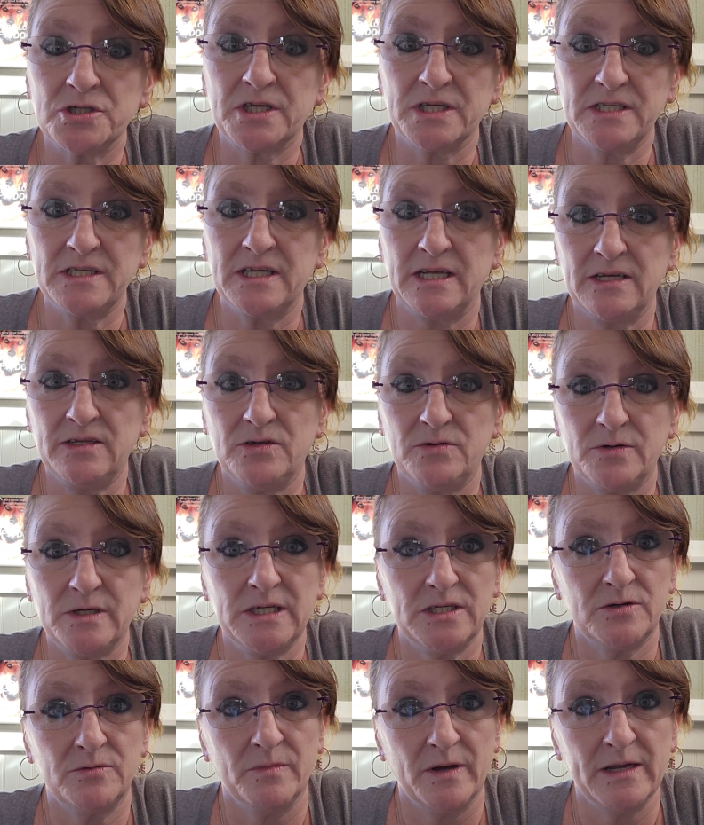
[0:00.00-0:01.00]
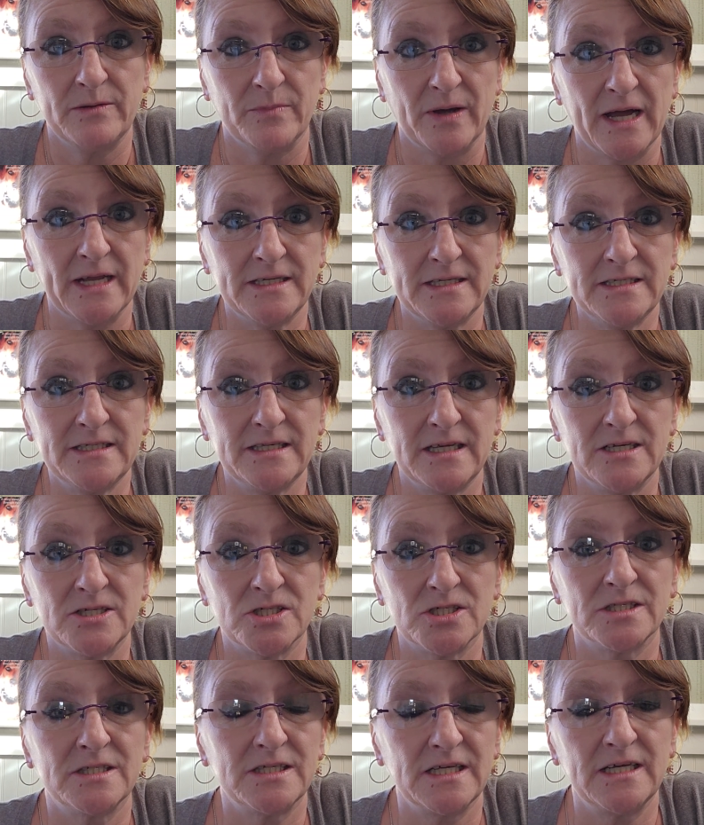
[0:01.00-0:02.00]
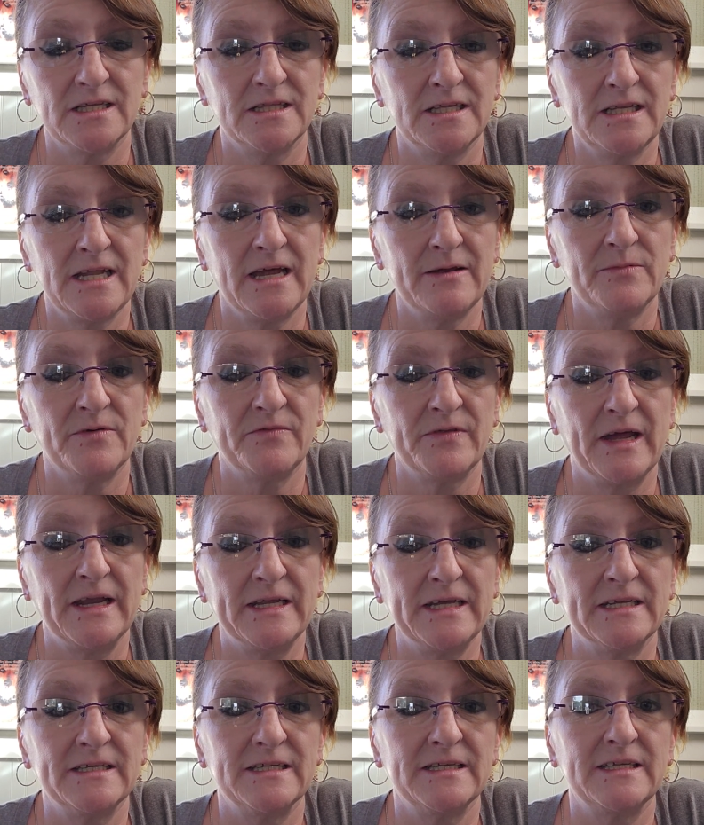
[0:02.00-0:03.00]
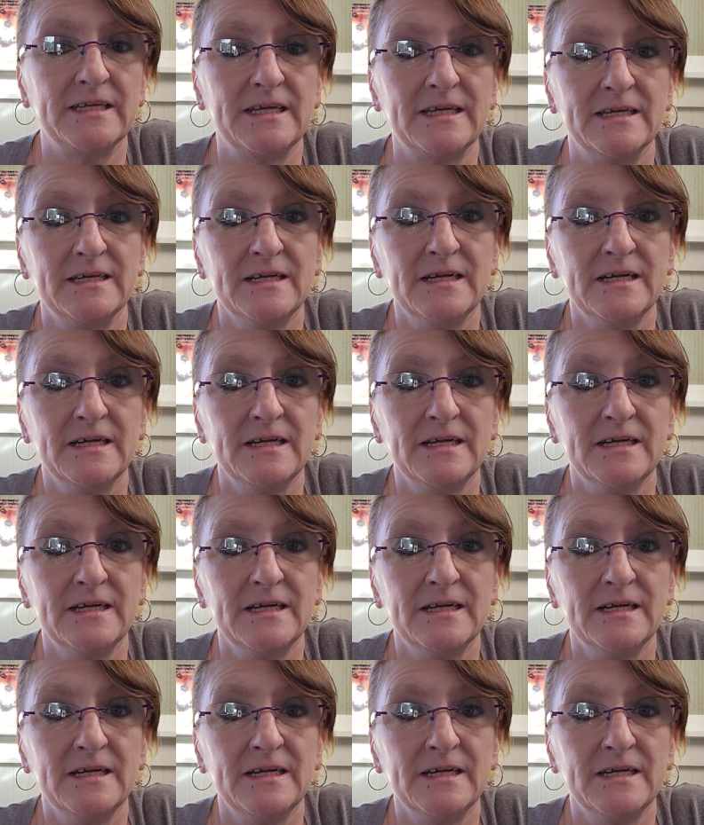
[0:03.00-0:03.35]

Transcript: continuing to make bad decisions in the name of that entity.